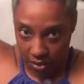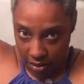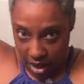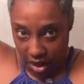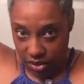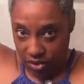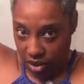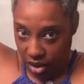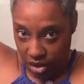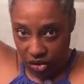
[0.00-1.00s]
My hair's
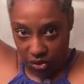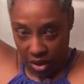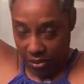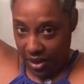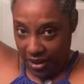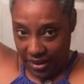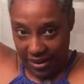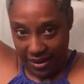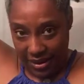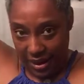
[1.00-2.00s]
starting to shrink, but it's
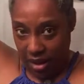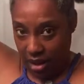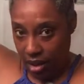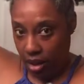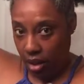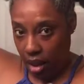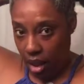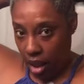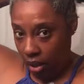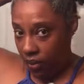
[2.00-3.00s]
still
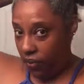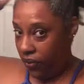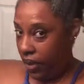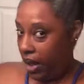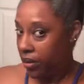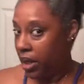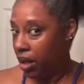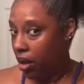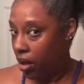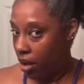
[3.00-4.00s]
very
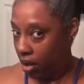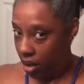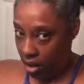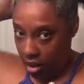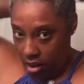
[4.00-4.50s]
long